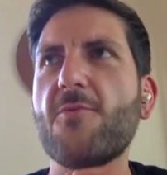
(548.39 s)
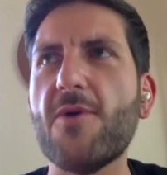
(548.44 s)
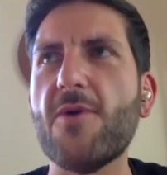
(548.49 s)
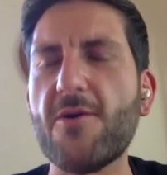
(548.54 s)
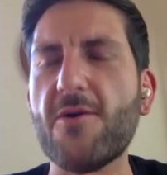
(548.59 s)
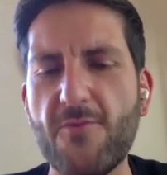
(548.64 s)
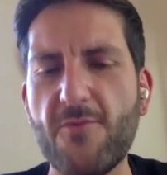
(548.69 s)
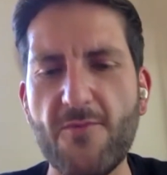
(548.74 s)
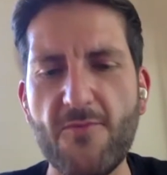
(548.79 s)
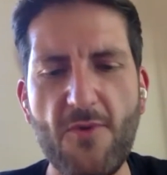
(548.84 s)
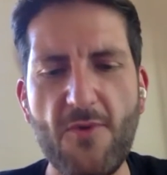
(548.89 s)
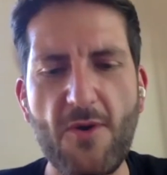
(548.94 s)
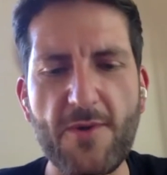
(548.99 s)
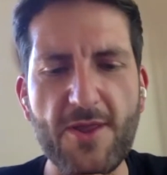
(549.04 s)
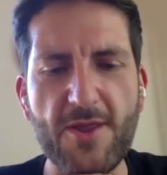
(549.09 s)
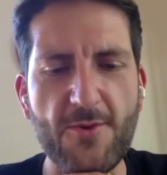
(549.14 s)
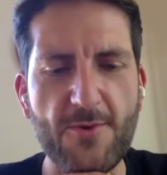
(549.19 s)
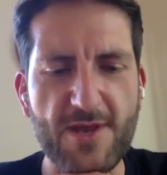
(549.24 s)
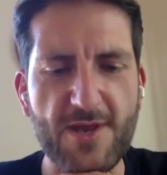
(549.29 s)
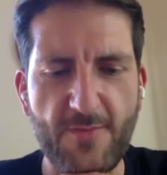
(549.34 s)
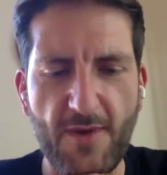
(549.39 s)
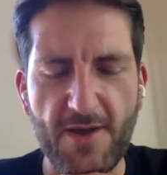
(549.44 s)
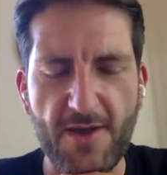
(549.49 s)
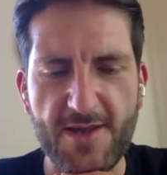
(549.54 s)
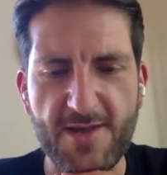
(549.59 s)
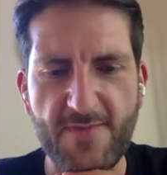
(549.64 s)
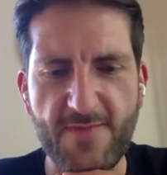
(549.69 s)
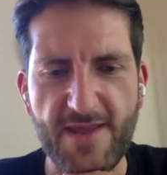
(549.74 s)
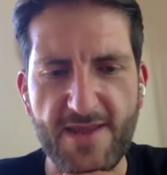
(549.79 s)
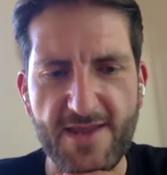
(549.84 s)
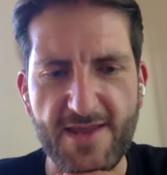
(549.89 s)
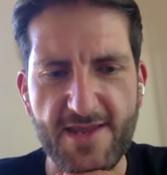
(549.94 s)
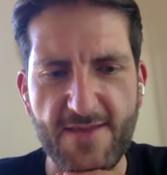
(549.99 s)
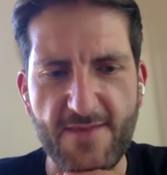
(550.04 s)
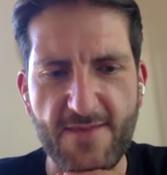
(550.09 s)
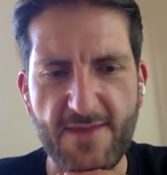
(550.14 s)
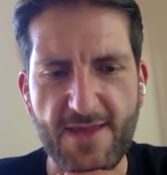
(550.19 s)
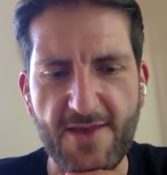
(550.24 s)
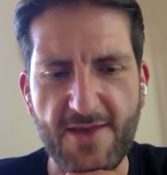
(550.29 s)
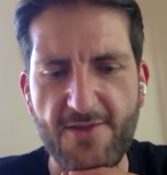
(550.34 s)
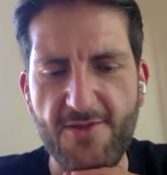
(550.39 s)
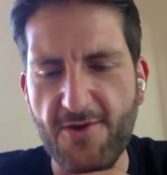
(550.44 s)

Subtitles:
What would your response be to somebody